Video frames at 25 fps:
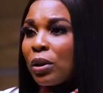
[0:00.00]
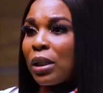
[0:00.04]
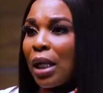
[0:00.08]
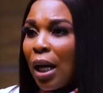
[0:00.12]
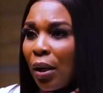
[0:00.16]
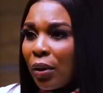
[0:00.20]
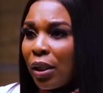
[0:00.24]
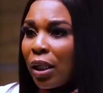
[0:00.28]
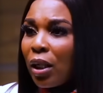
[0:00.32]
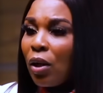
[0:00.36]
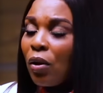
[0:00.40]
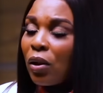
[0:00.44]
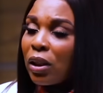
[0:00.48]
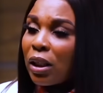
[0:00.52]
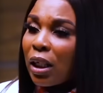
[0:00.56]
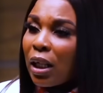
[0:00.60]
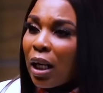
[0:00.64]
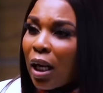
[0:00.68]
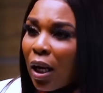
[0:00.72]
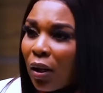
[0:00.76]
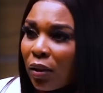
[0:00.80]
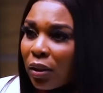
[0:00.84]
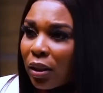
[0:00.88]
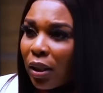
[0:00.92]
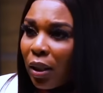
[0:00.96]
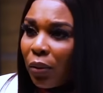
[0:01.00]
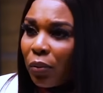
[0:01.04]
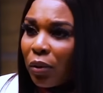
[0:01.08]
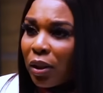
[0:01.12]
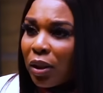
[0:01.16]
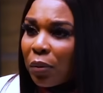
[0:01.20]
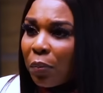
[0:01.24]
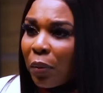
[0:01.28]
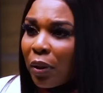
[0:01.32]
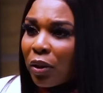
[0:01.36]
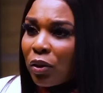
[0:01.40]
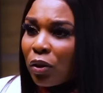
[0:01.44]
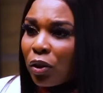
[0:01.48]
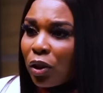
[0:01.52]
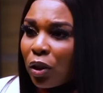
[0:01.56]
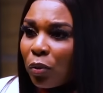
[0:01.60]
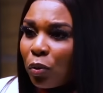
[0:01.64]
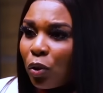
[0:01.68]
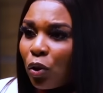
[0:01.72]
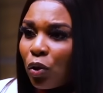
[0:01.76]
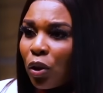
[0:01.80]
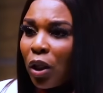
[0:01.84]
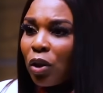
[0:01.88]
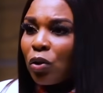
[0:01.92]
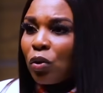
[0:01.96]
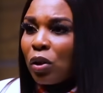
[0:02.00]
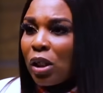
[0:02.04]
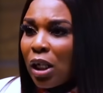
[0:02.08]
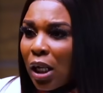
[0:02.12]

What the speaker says: that was how they got encounter with Pastor TB Joshua.